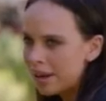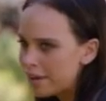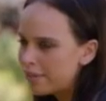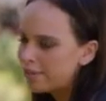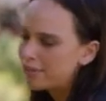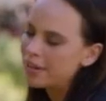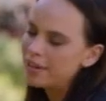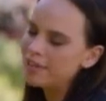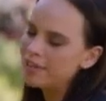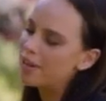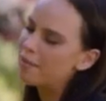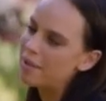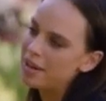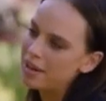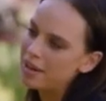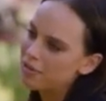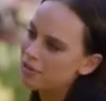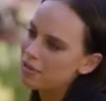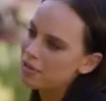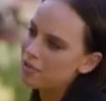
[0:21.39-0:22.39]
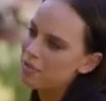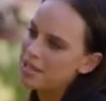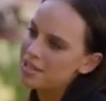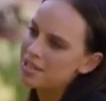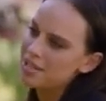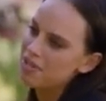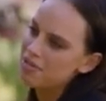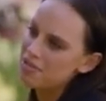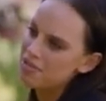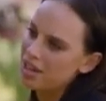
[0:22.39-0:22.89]
love if I made a fool of
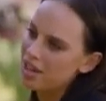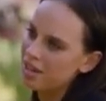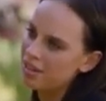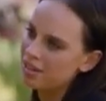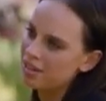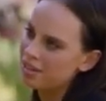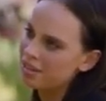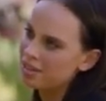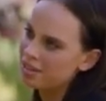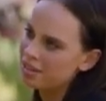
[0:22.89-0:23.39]
myself again.